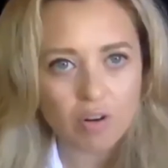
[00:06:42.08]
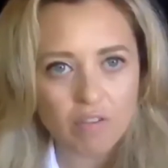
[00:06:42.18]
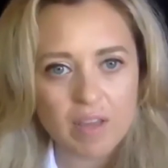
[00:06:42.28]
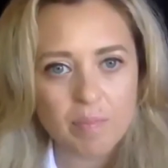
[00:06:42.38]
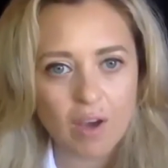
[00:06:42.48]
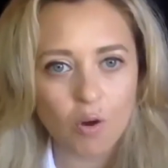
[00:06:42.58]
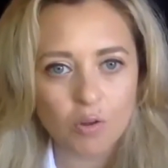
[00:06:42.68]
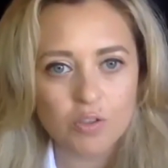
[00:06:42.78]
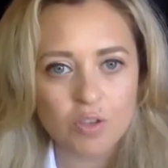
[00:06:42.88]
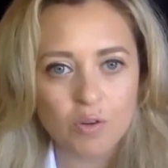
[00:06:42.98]
of them that
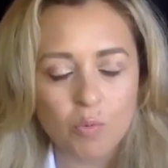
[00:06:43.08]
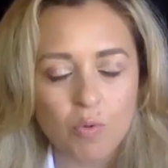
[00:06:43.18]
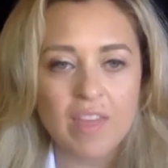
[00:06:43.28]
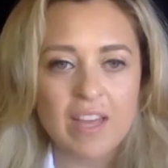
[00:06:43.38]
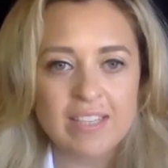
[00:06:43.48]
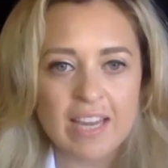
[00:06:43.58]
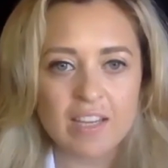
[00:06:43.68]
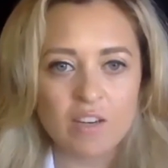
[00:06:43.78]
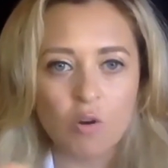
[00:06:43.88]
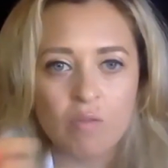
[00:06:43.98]
also were then
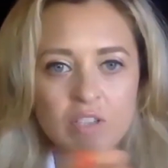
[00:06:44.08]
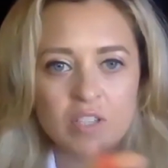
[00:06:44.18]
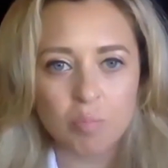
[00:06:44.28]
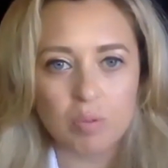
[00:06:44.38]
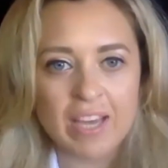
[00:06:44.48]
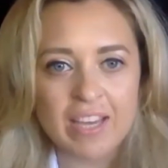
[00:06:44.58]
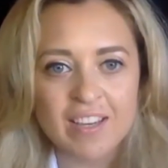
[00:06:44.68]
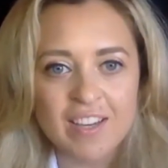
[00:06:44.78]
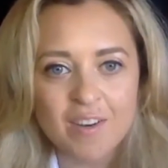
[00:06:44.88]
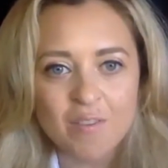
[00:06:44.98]
taken over to
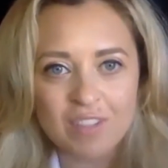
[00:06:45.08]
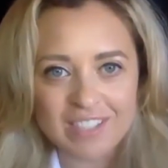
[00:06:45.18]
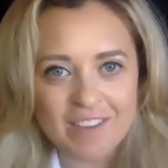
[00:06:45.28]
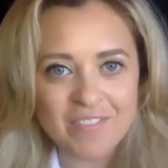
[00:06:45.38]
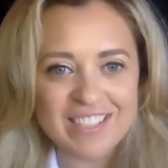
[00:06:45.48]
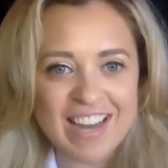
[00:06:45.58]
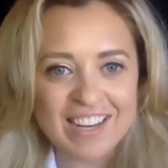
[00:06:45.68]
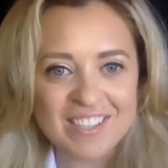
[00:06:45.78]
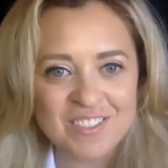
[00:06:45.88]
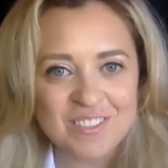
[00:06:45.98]
play for the Sevens
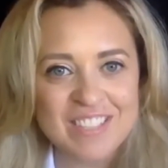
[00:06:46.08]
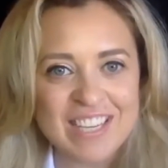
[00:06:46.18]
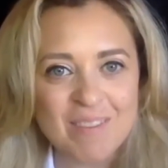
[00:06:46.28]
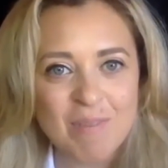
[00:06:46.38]
national team.